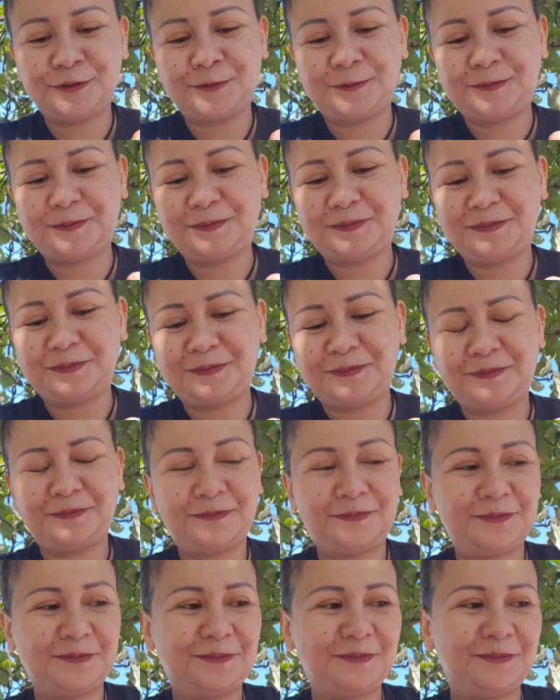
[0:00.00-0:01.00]

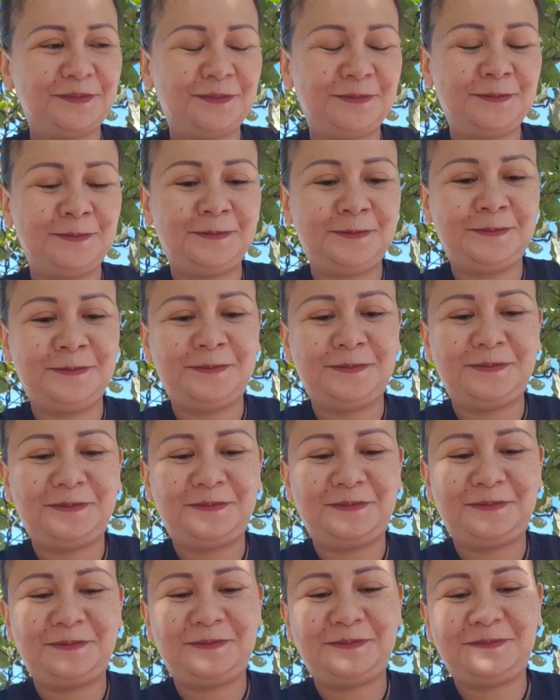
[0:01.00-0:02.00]

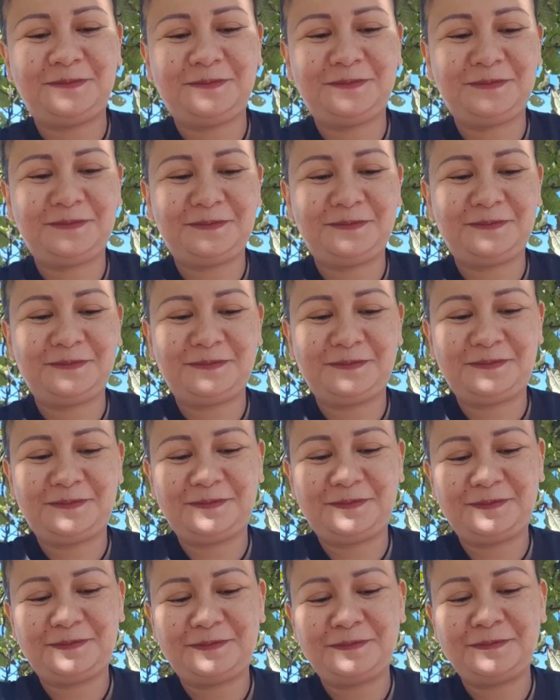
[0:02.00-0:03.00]

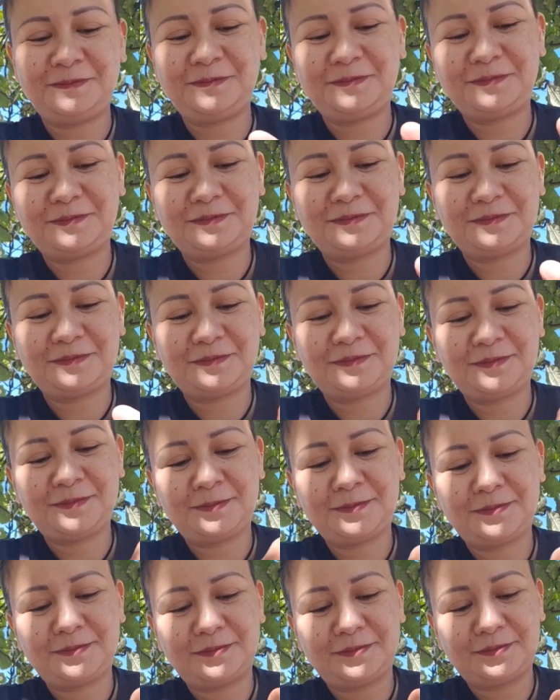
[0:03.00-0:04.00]

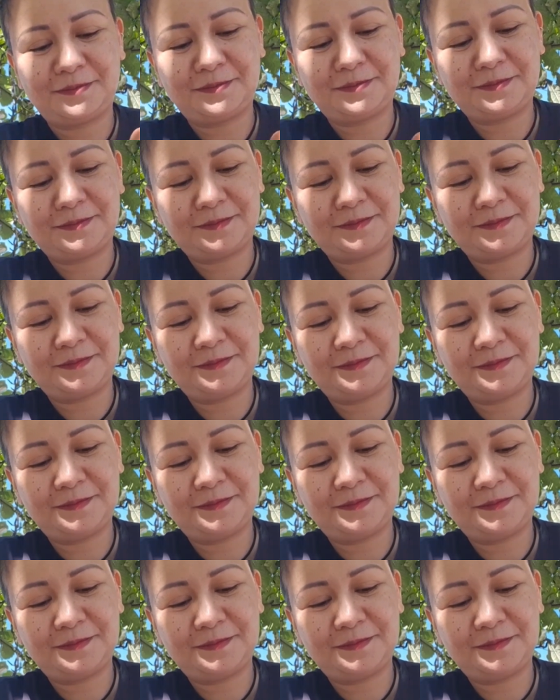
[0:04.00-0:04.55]
Nothing is said.